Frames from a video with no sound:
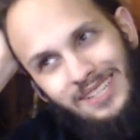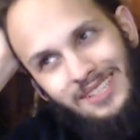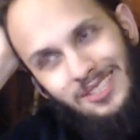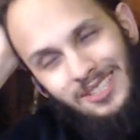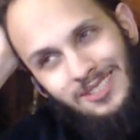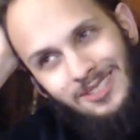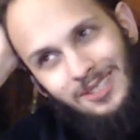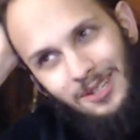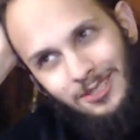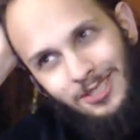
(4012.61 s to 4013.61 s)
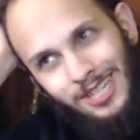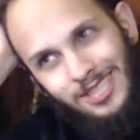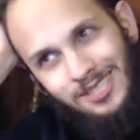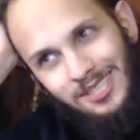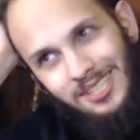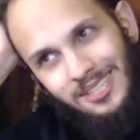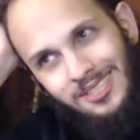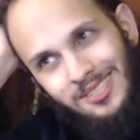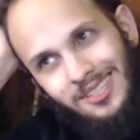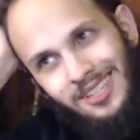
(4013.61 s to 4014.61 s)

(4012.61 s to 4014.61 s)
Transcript: is in Star Trek 6?